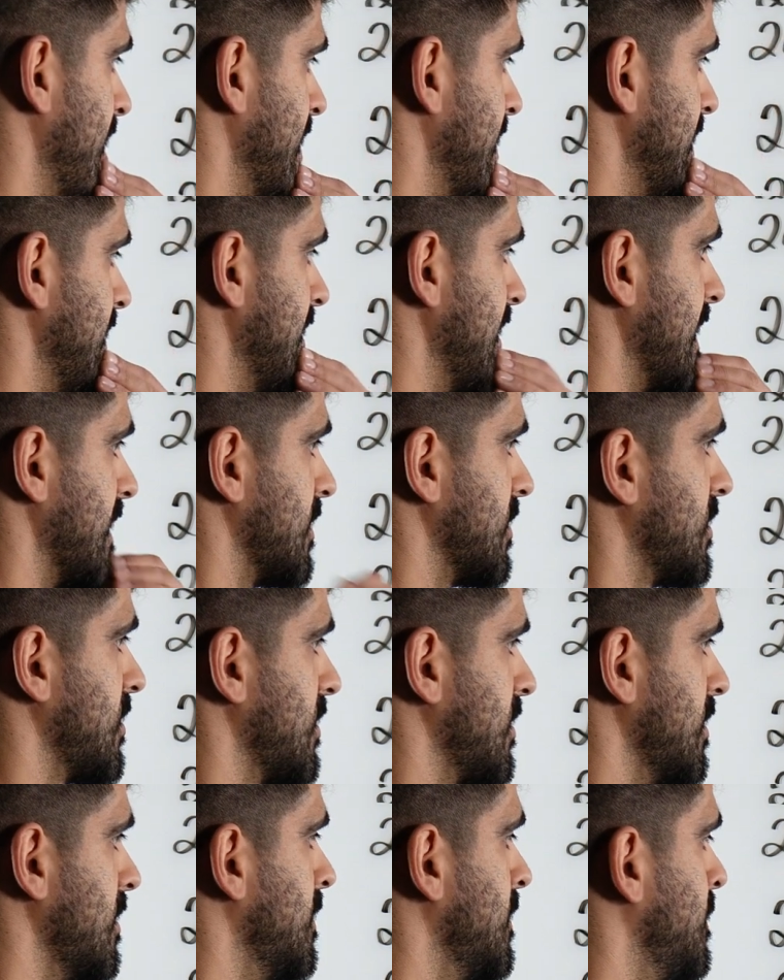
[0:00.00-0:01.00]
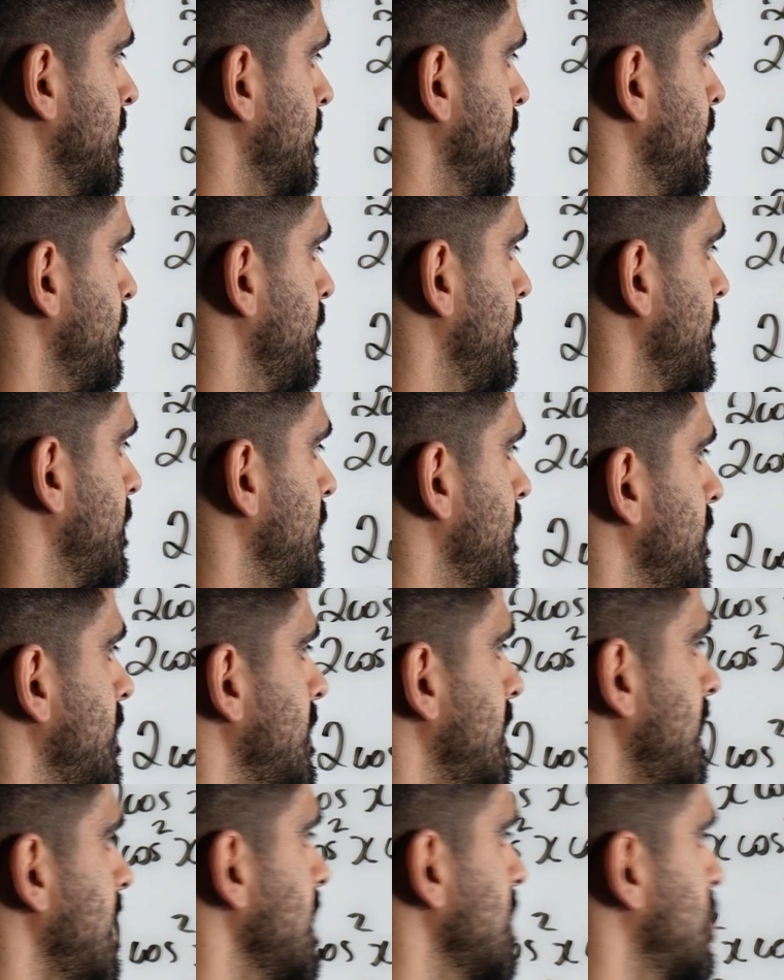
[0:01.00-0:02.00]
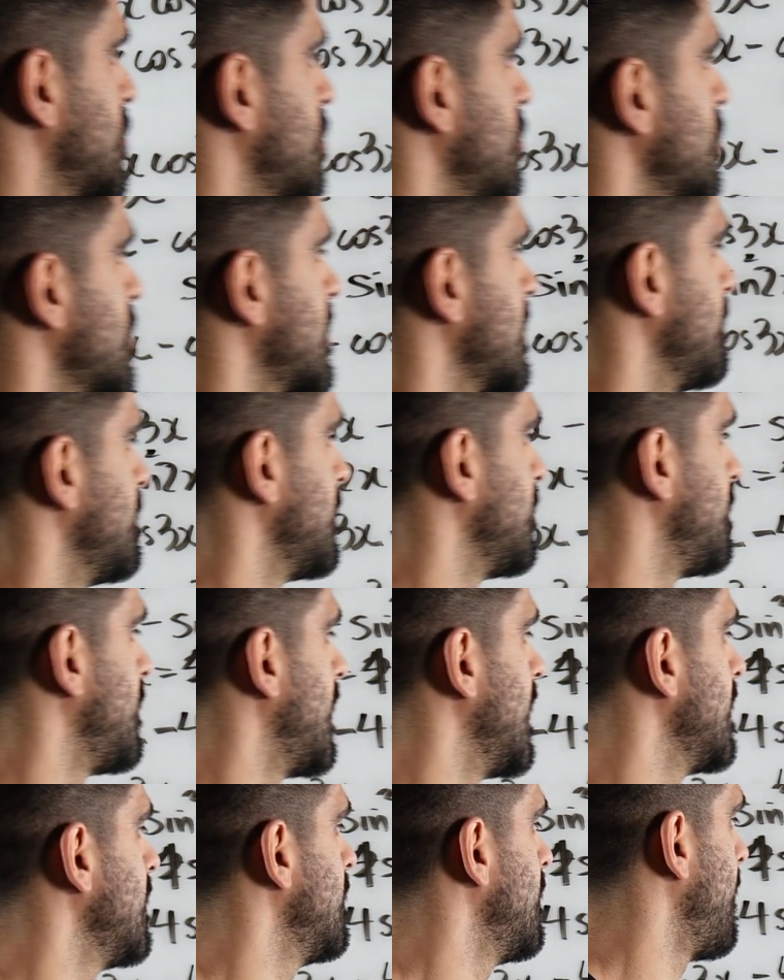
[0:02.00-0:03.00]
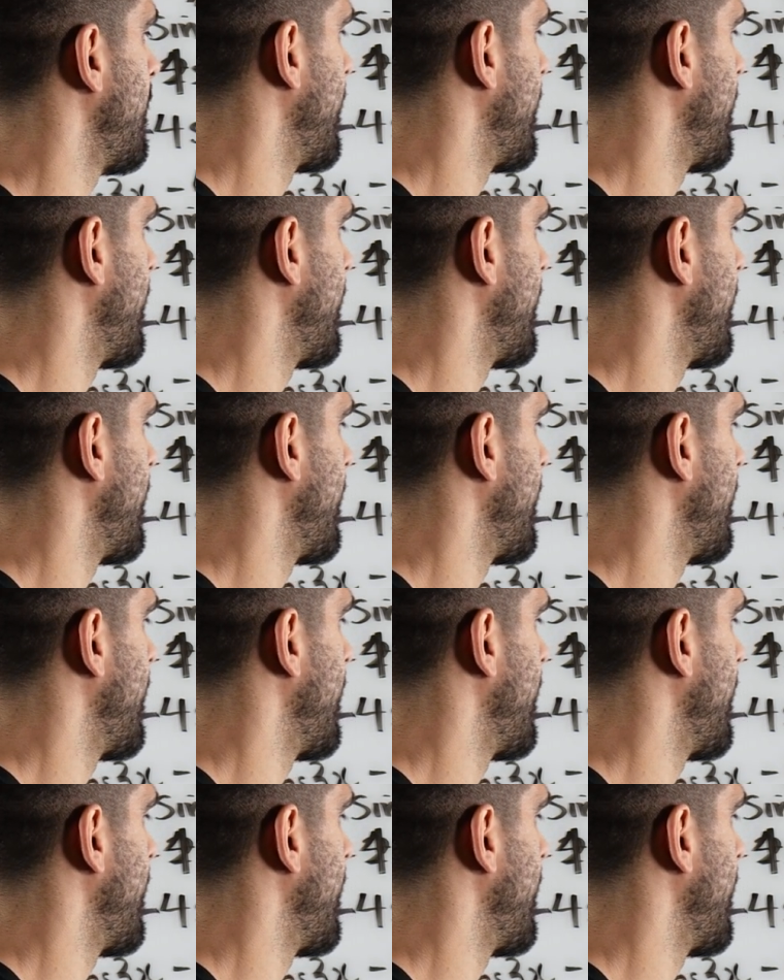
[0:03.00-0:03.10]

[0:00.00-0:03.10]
Yes. These two simplify.